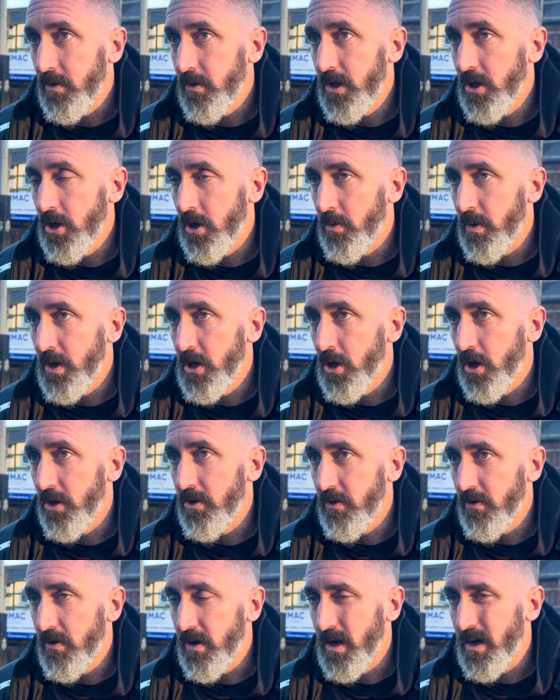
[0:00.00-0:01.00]
You know, we know
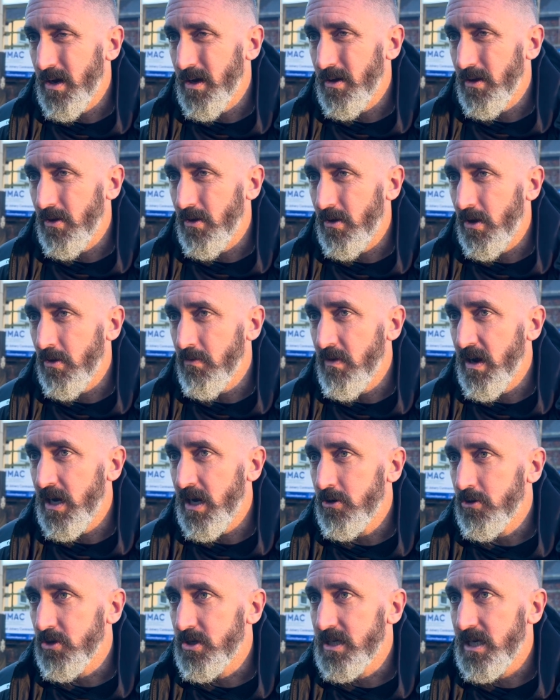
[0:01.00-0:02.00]
they're a really
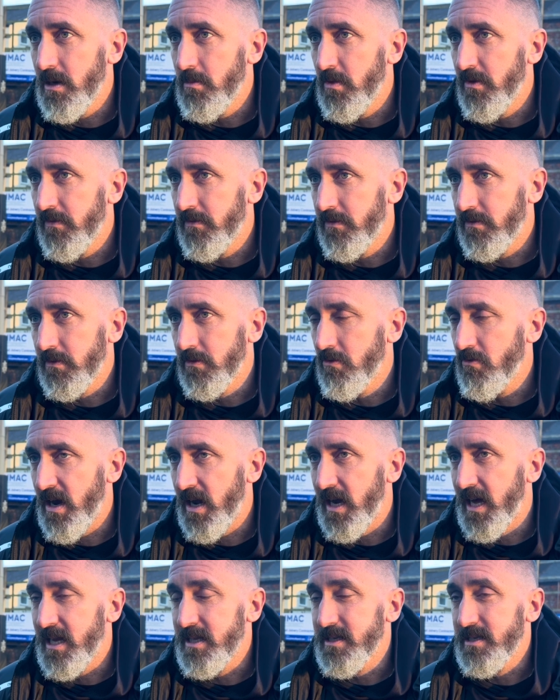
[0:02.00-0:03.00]
good team with
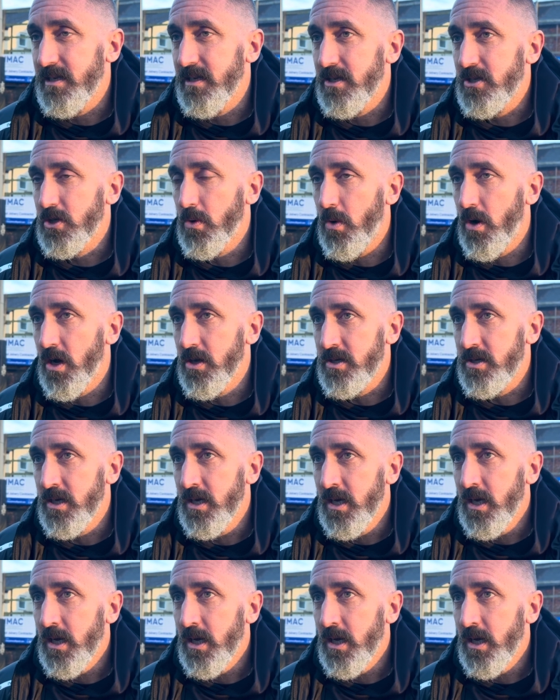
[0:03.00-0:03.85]
great lads in the squad.